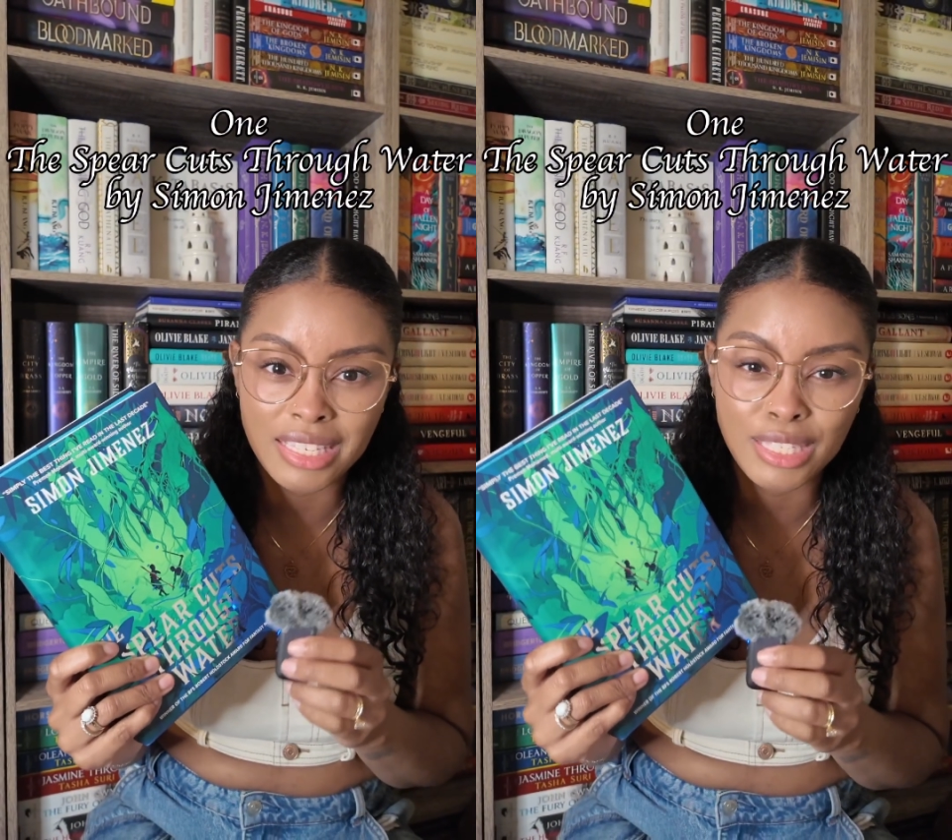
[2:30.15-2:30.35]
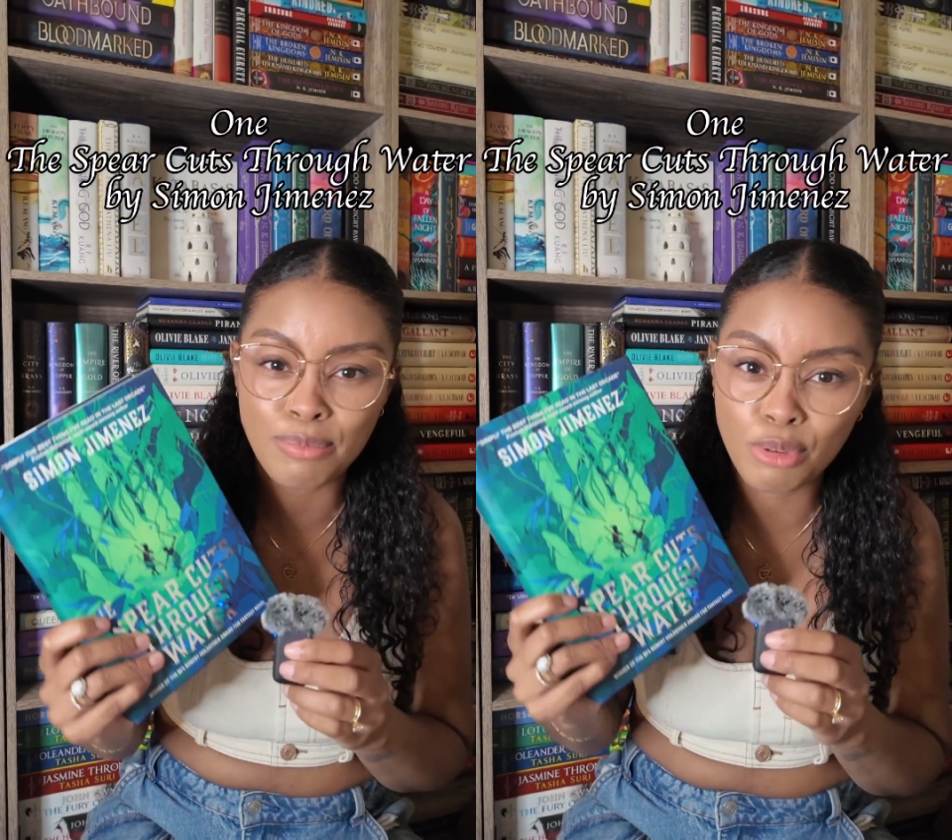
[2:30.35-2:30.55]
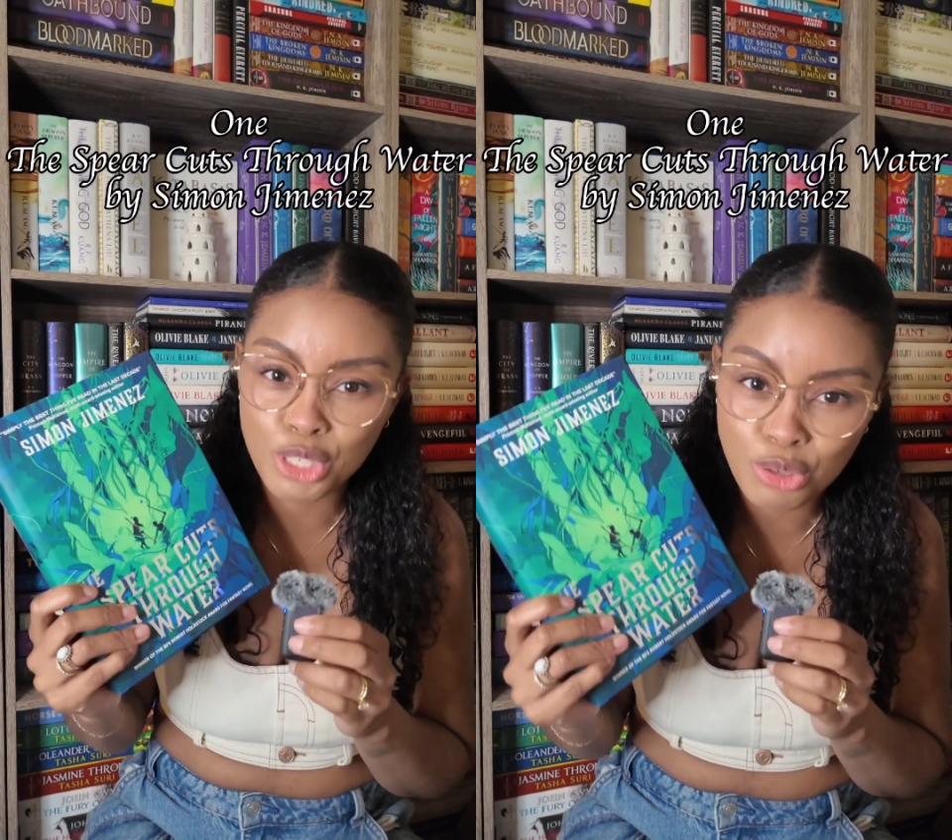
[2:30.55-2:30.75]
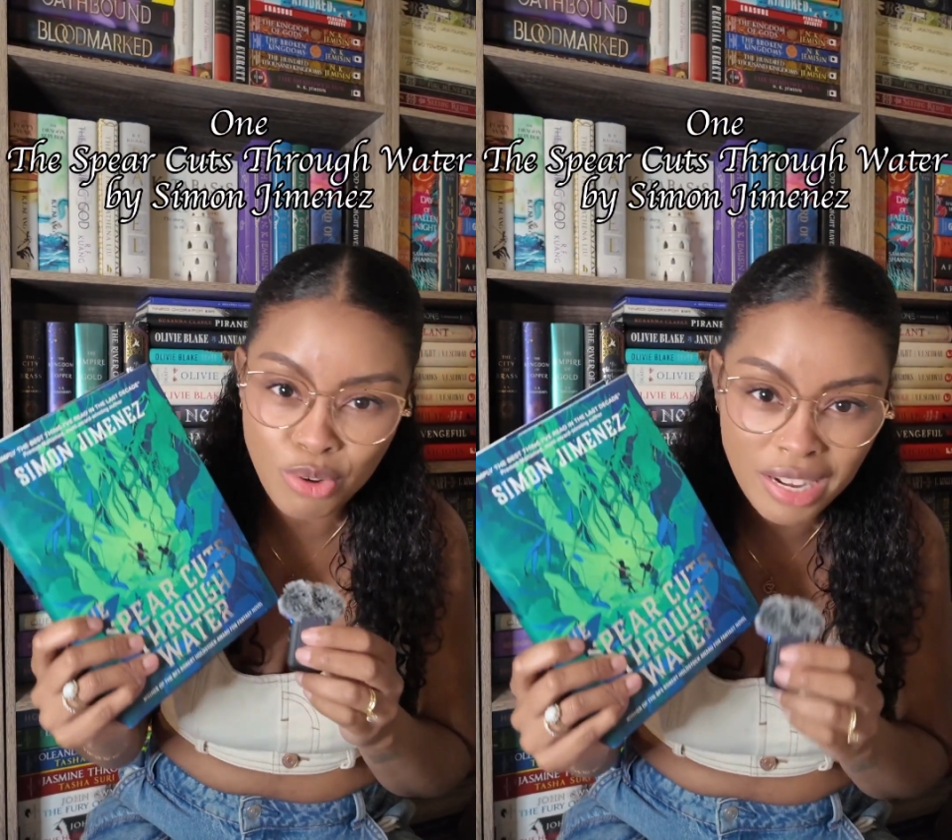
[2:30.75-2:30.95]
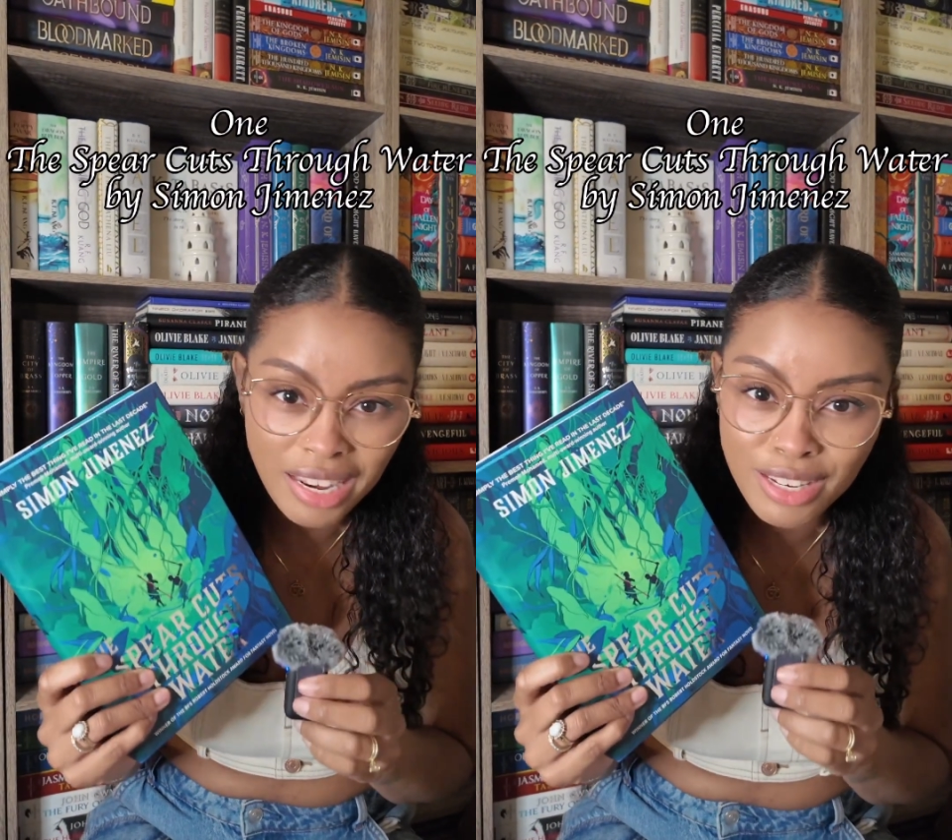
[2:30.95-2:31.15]
is the most
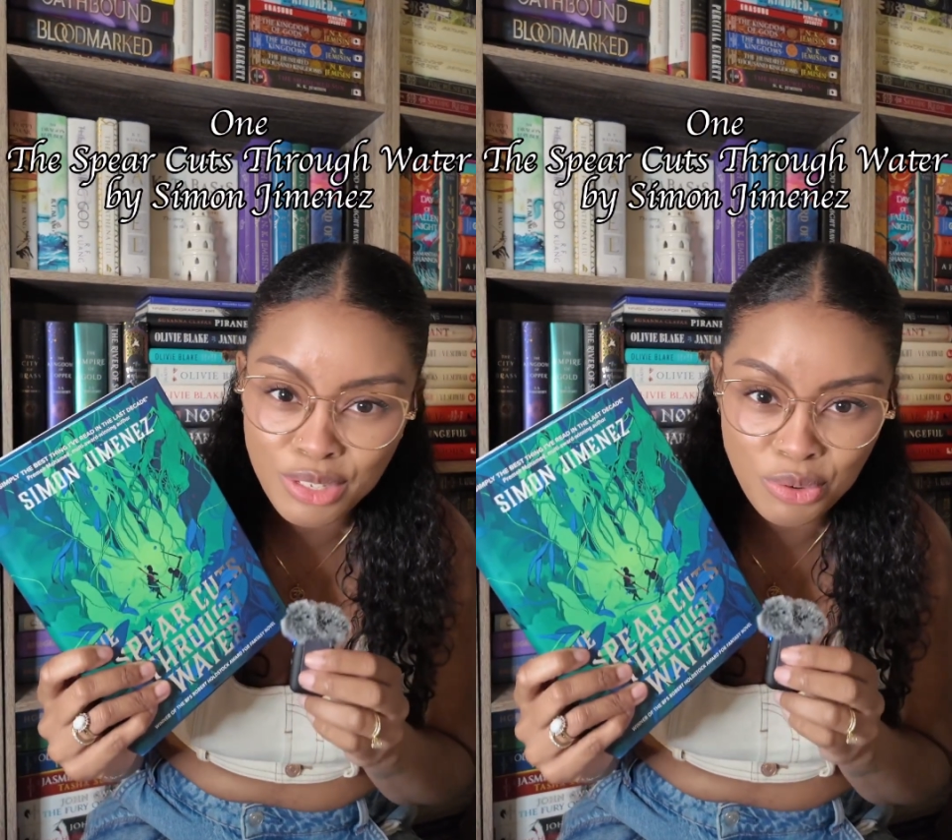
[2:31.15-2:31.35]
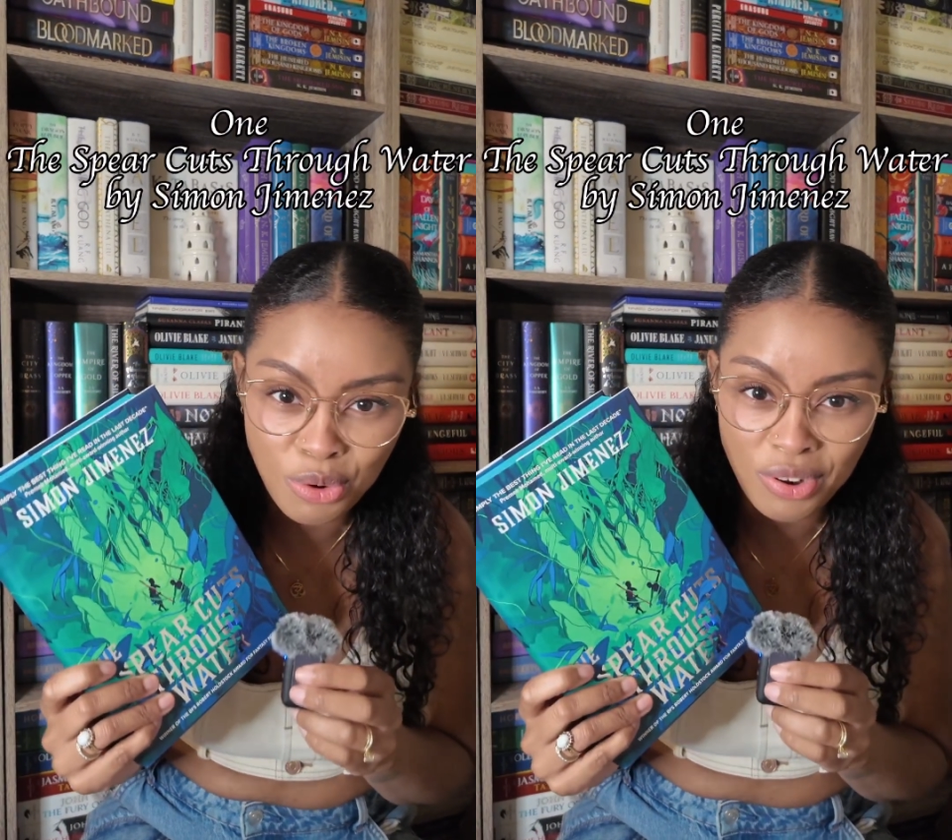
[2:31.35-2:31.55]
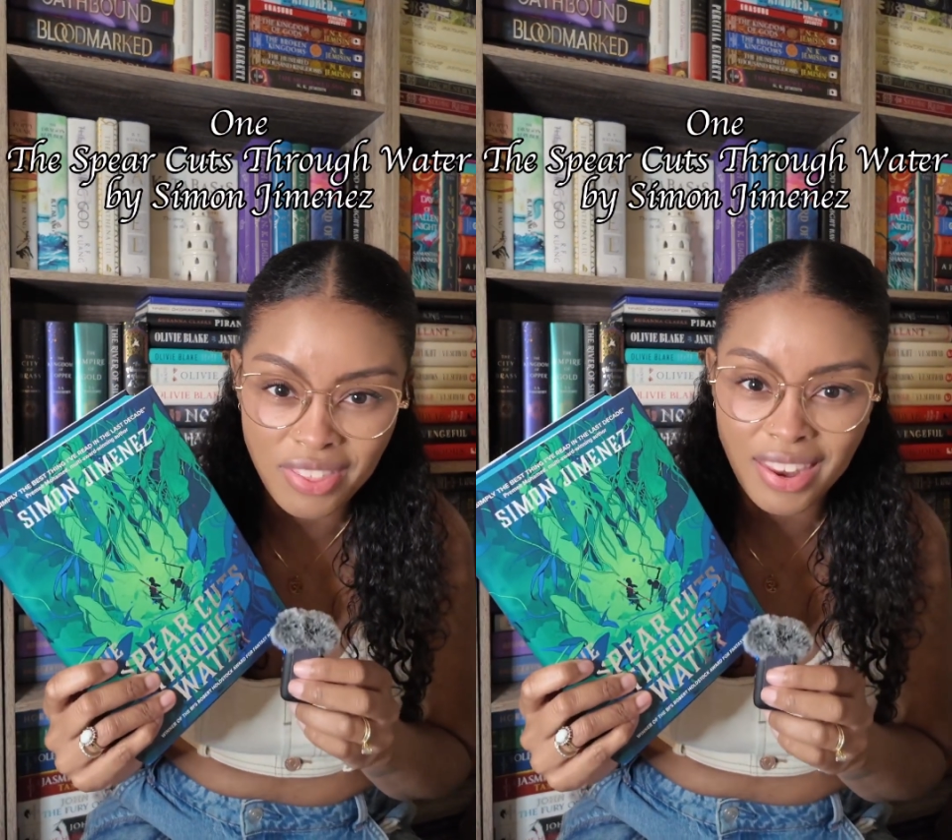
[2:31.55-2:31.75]
unique story